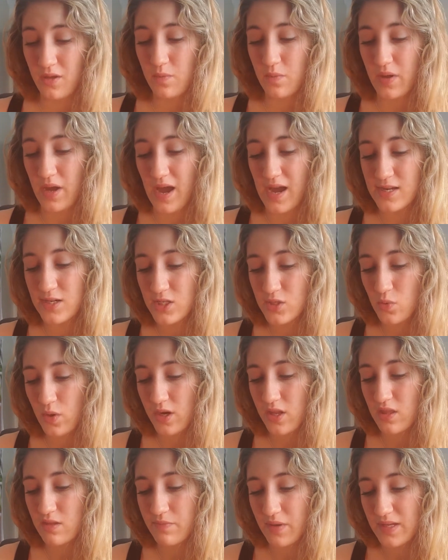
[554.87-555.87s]
but I just
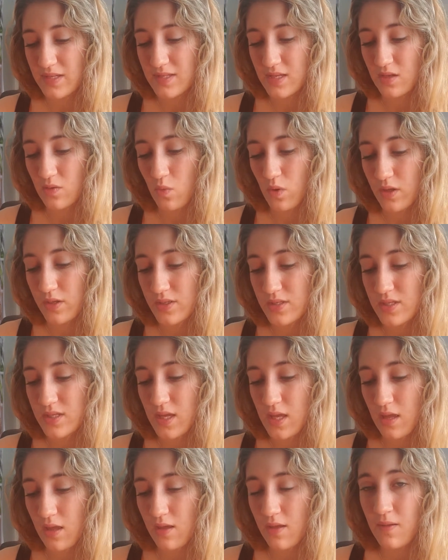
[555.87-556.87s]
wanted the basic ones,
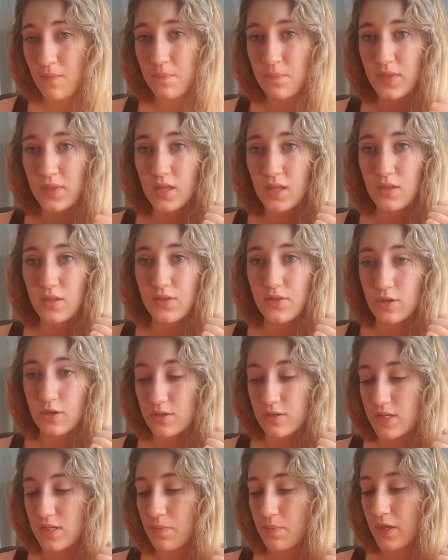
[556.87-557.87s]
like,
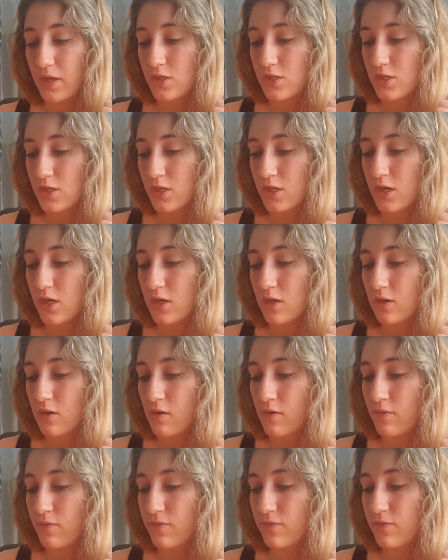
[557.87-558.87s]
there's a picture
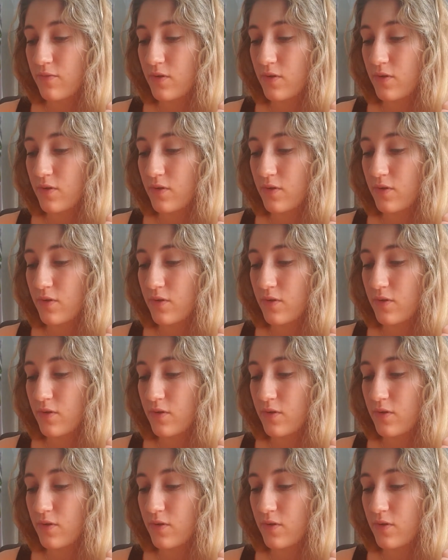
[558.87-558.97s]
of